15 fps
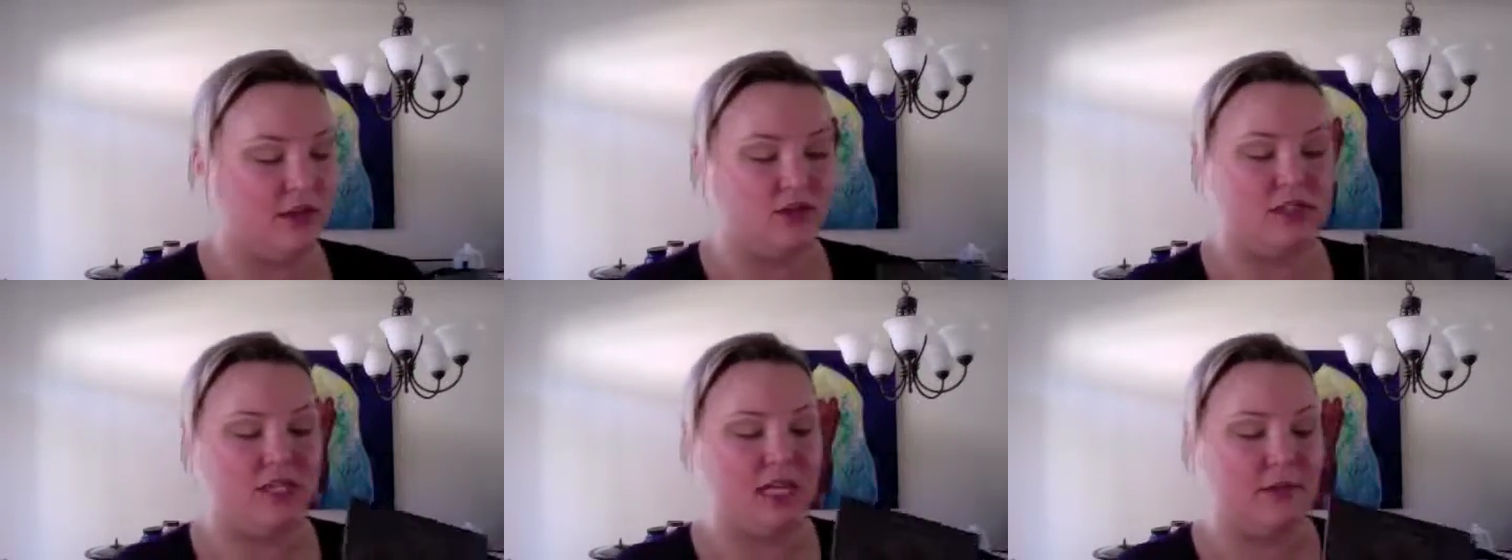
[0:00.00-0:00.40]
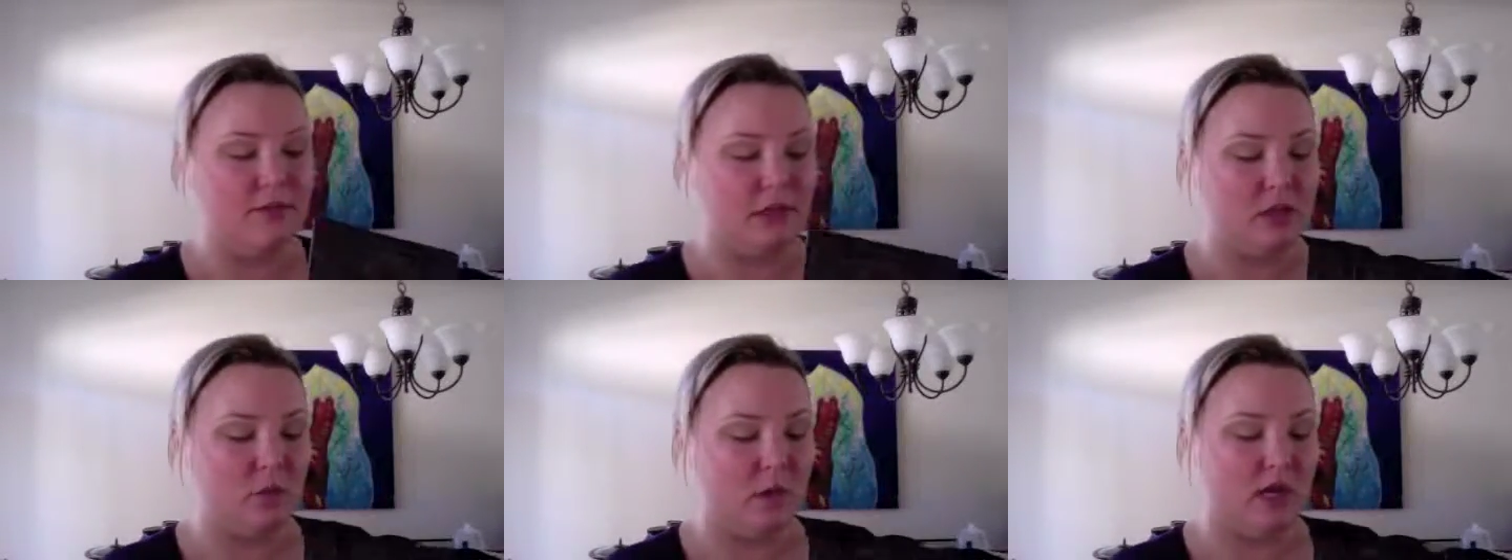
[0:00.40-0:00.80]
There's an
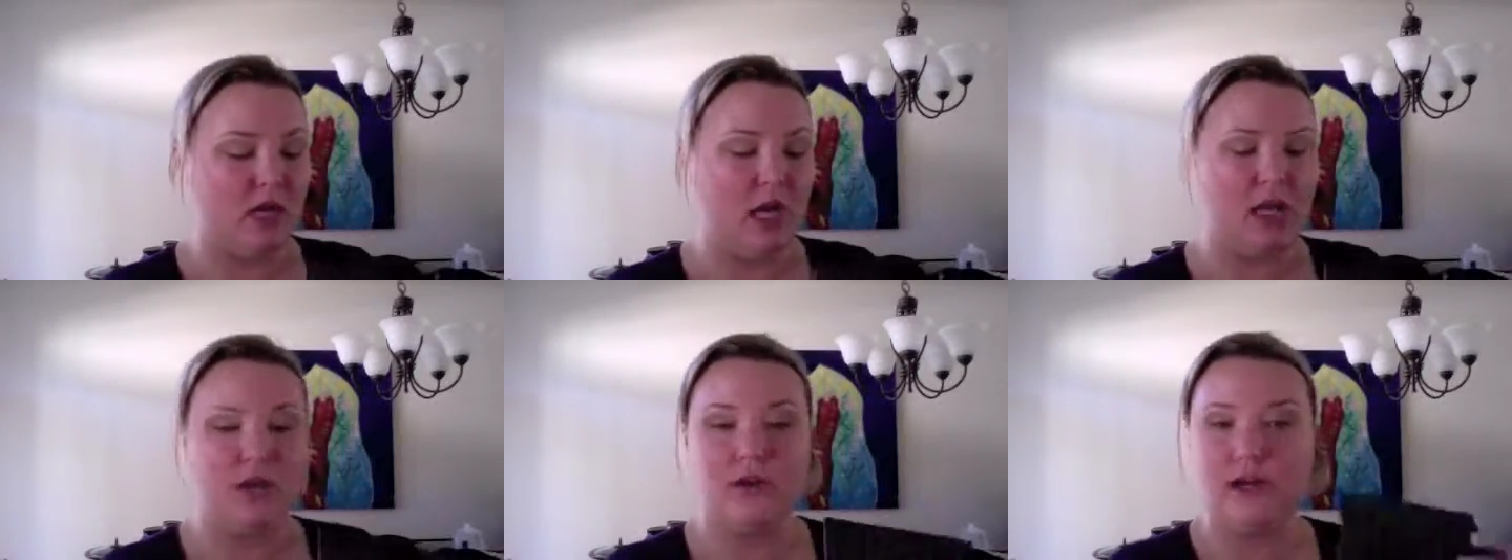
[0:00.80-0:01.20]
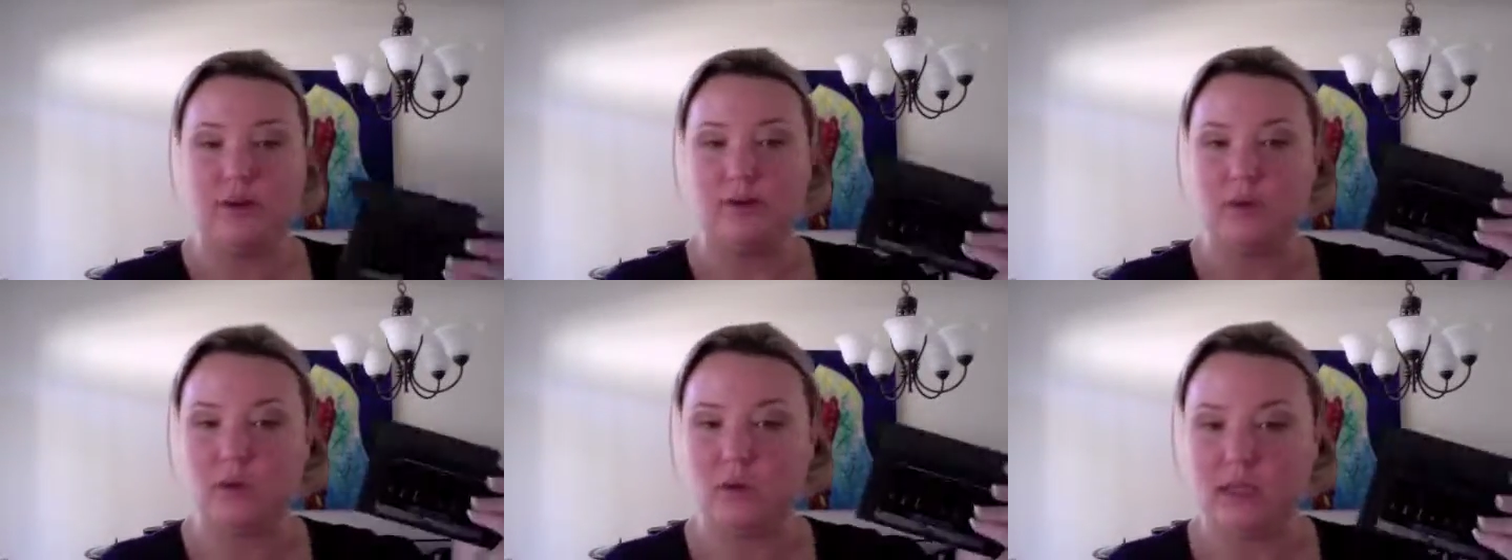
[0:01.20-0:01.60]
in-between color
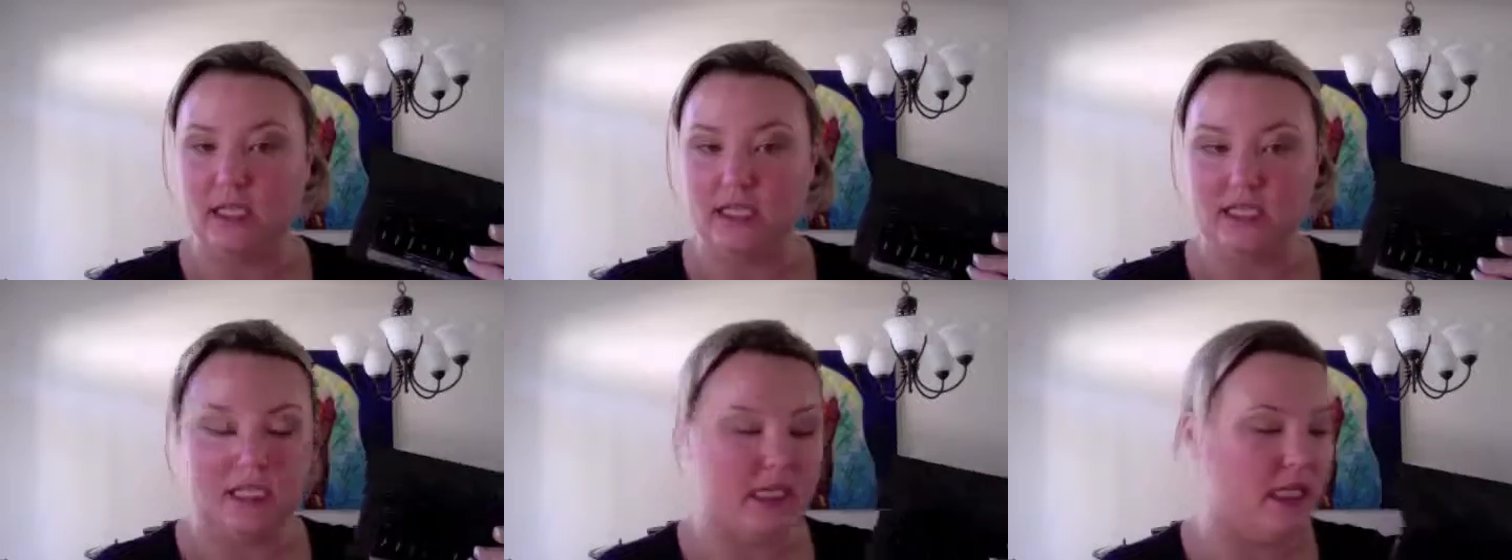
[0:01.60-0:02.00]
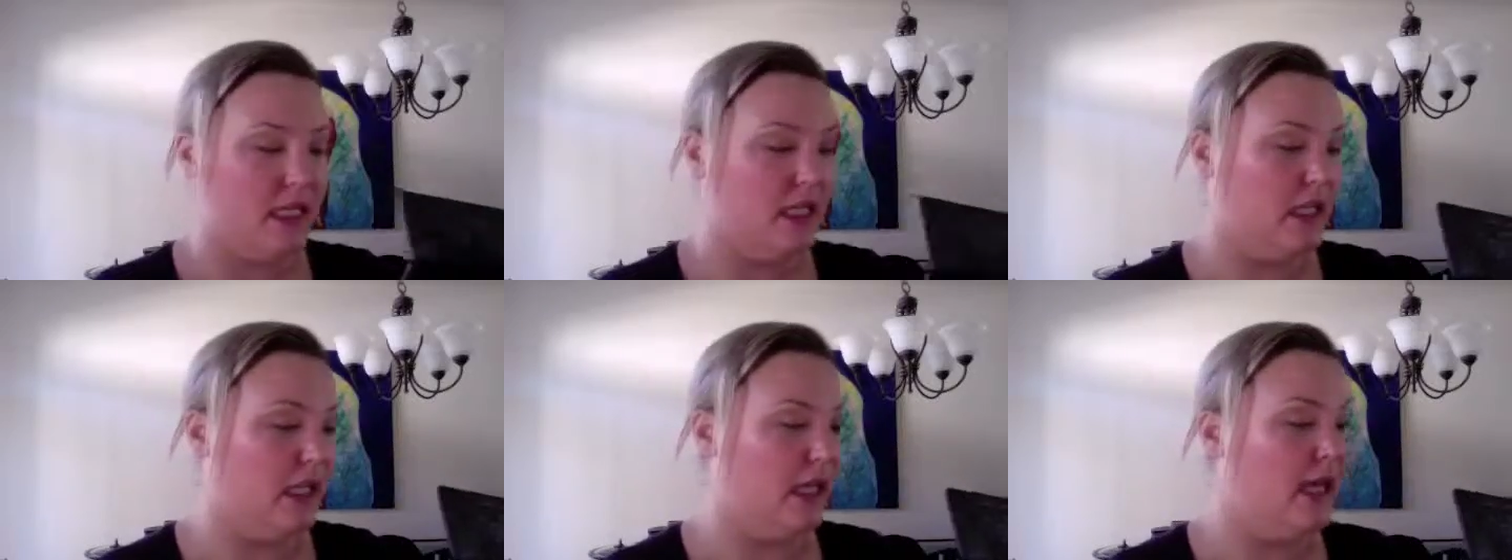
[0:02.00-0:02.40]
in between the
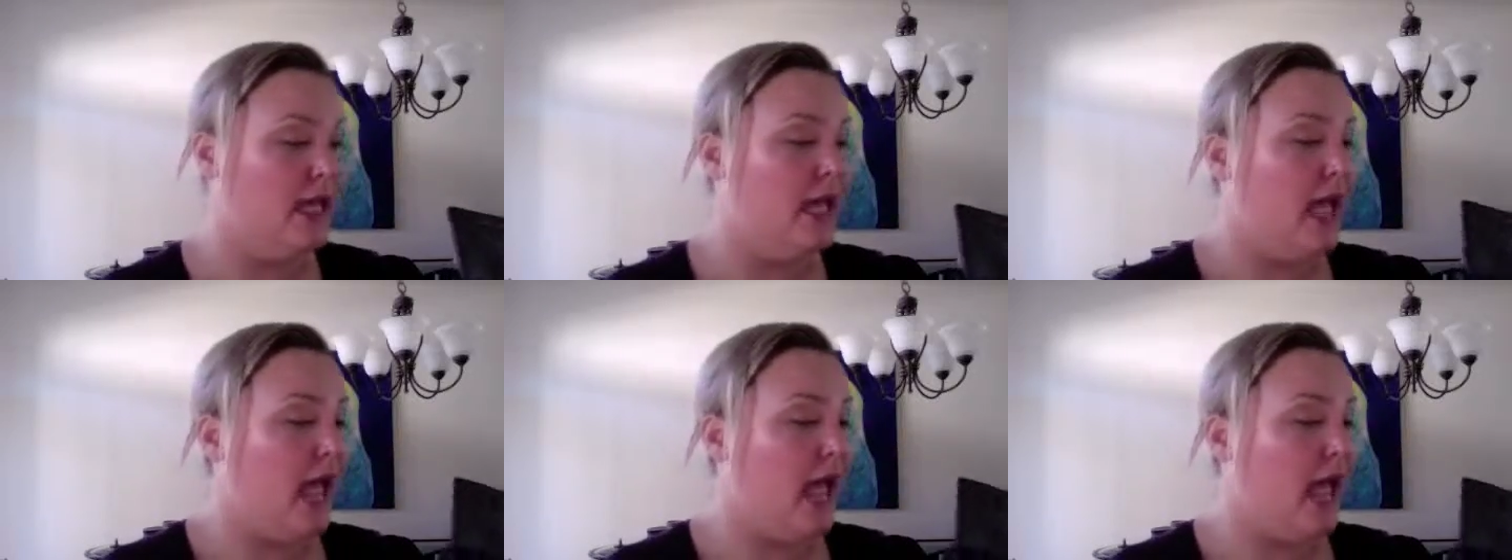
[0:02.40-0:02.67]
tequila